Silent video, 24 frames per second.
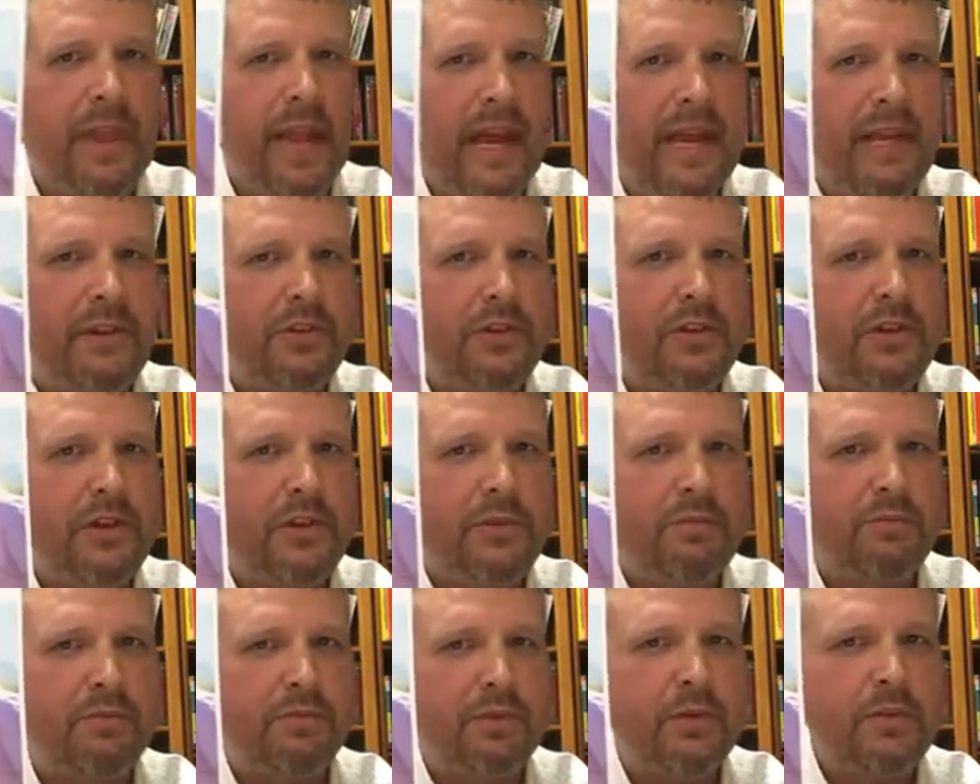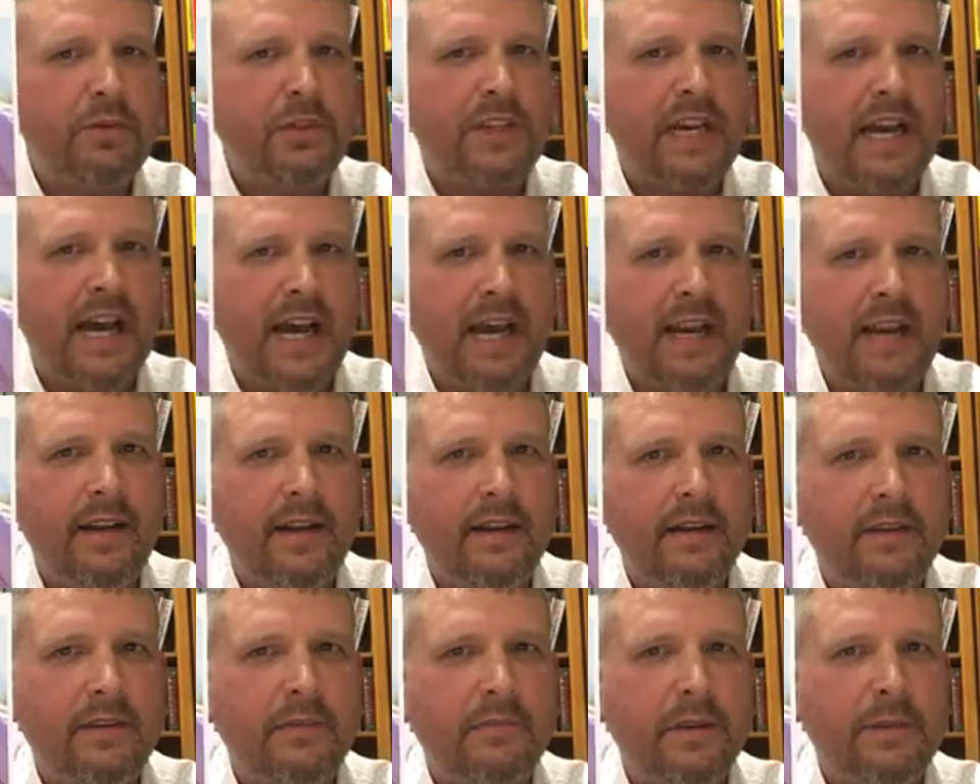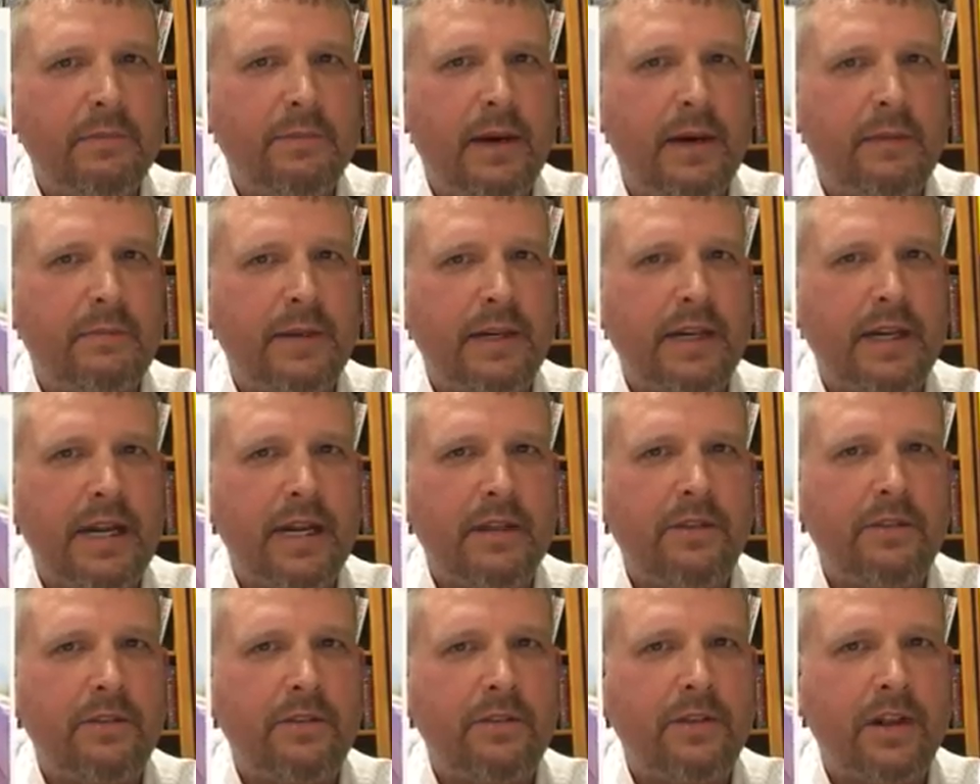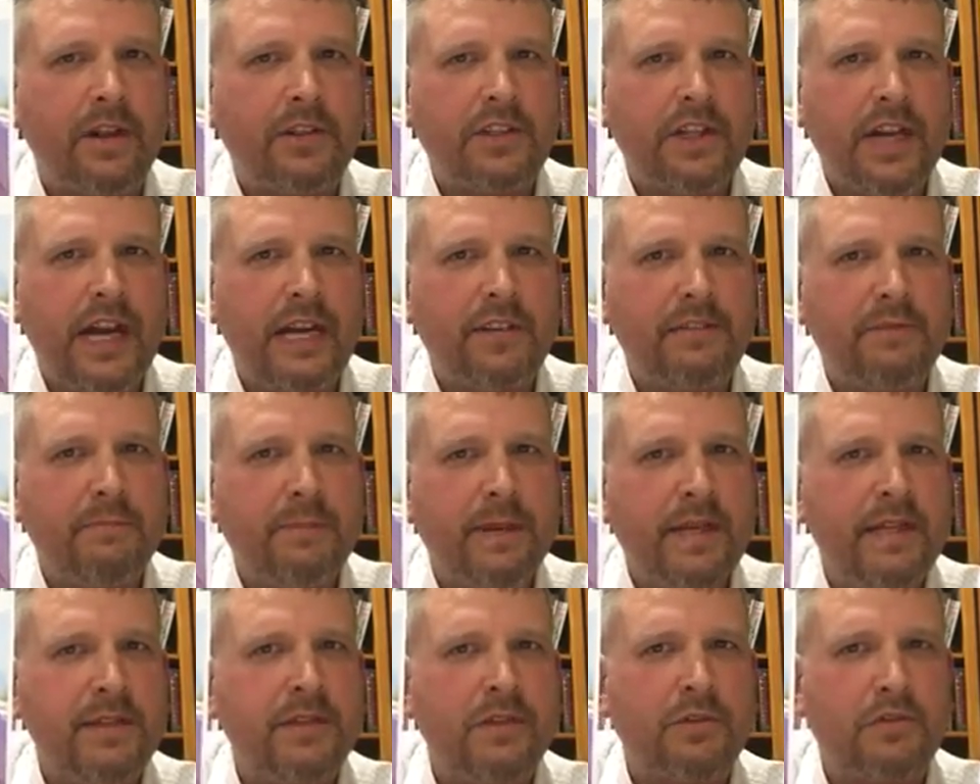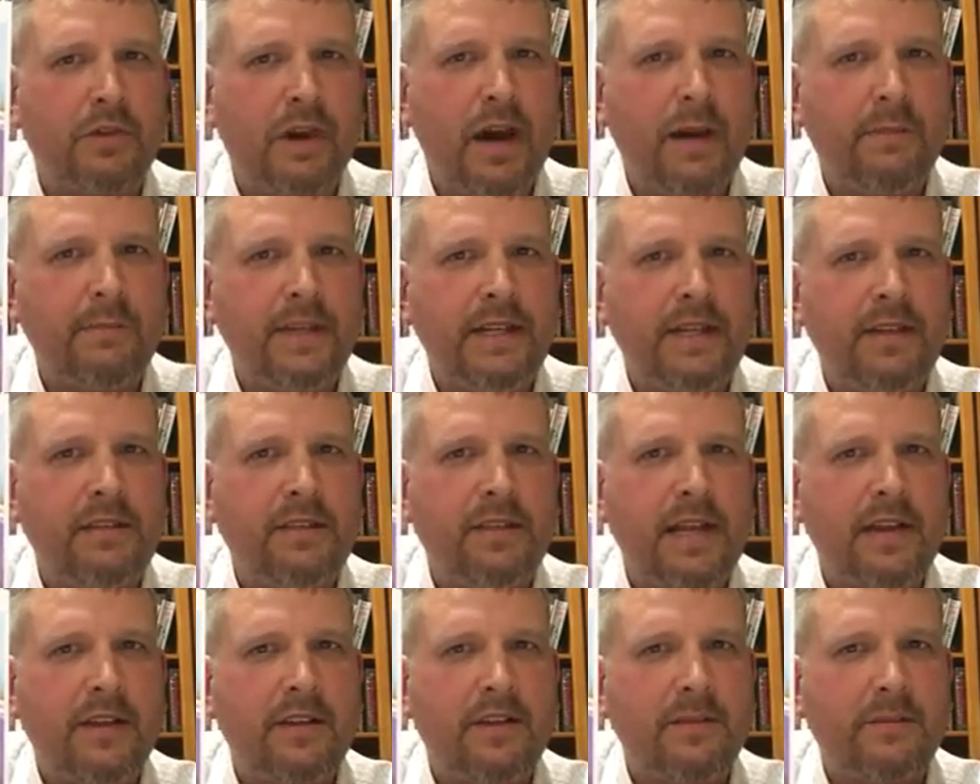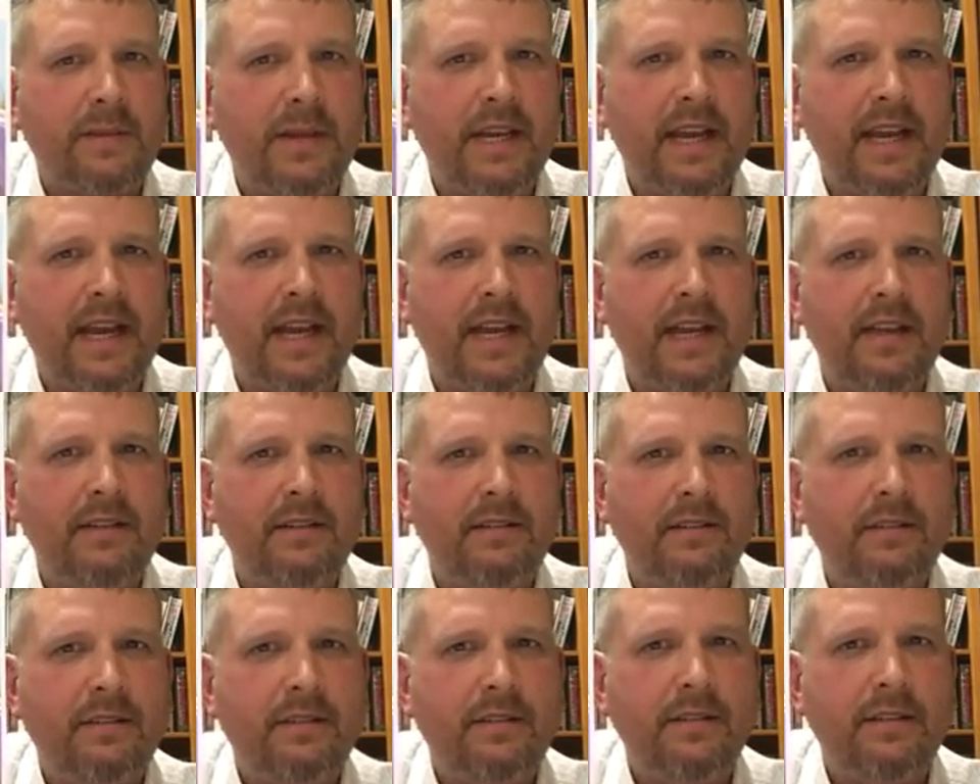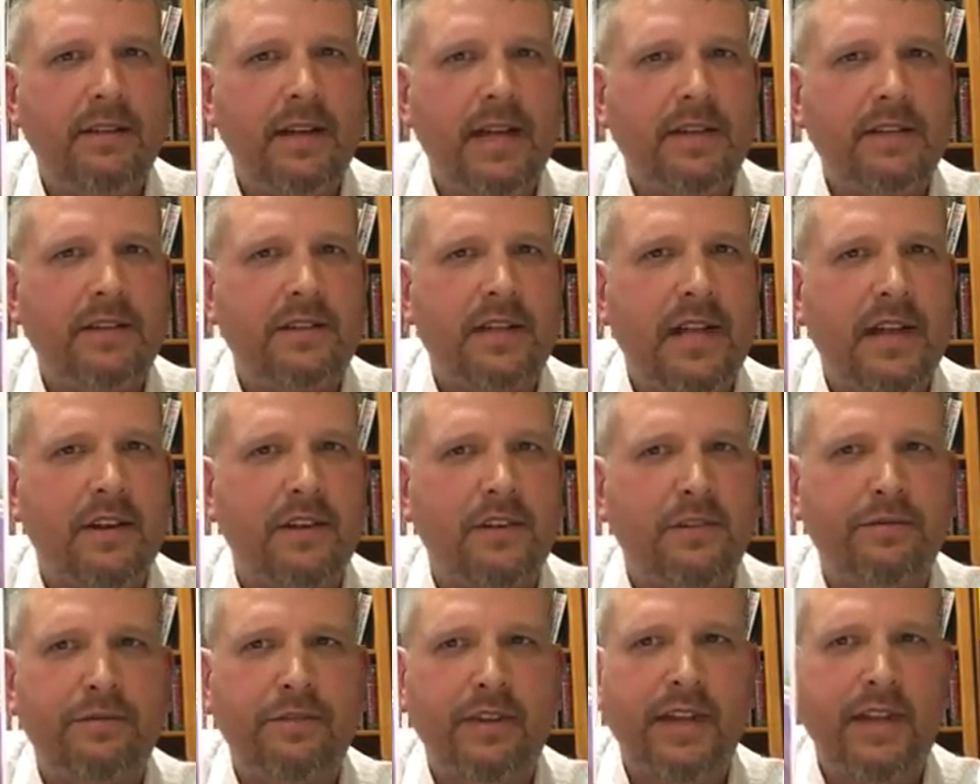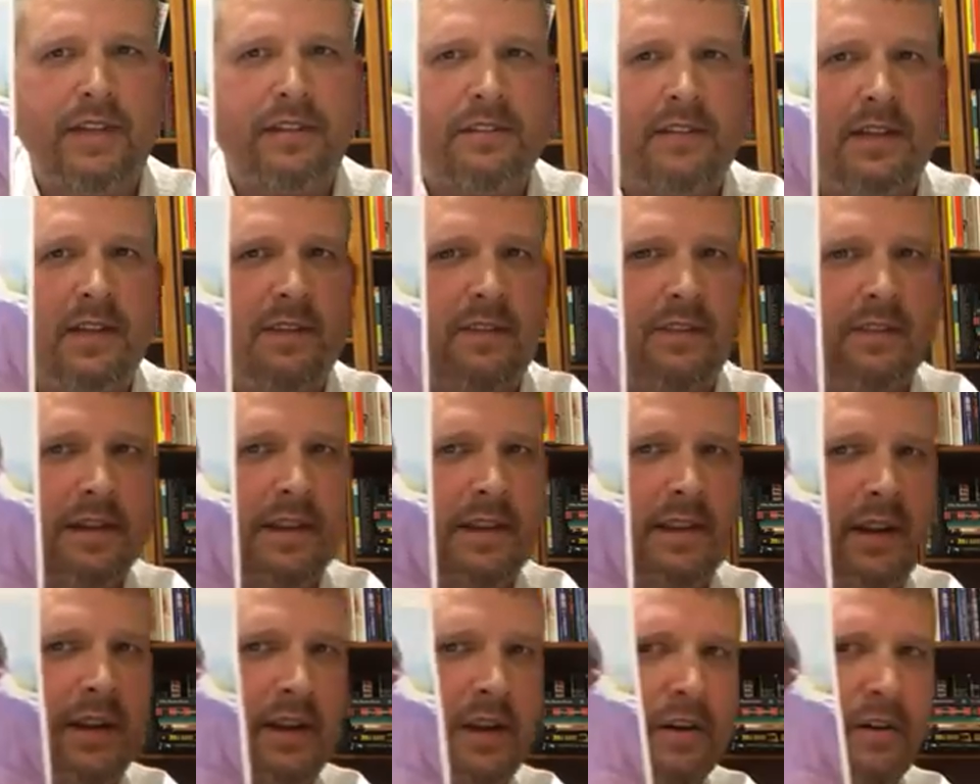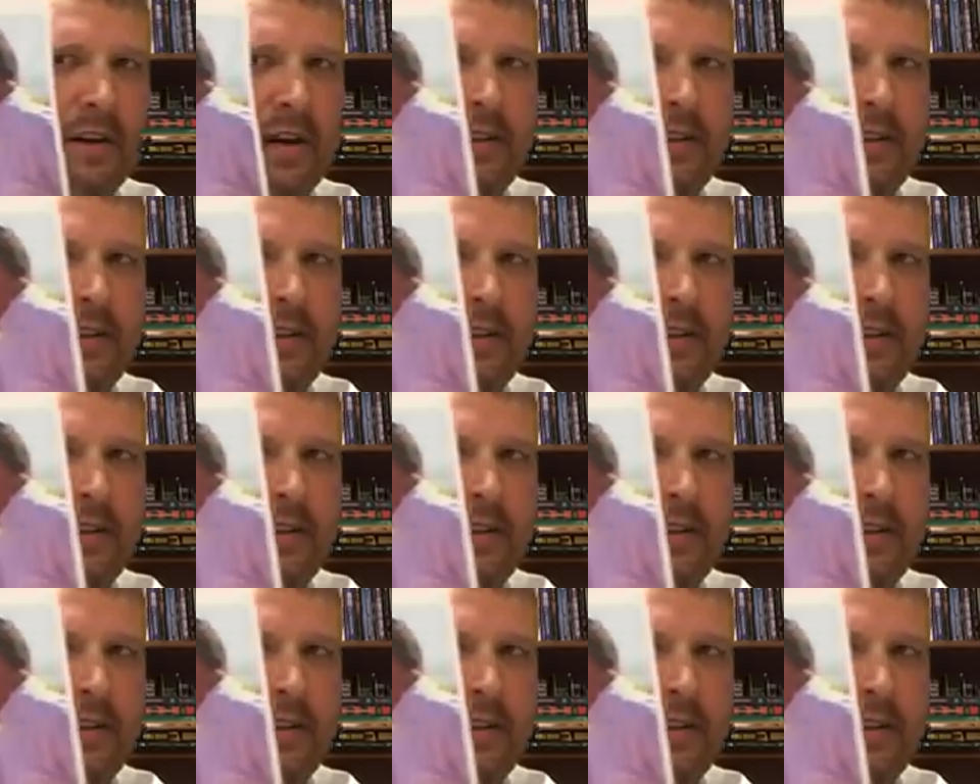et tu Brute Republicans, such as Mittens Romney, Senator McCain, and Senator Flake. See, there they are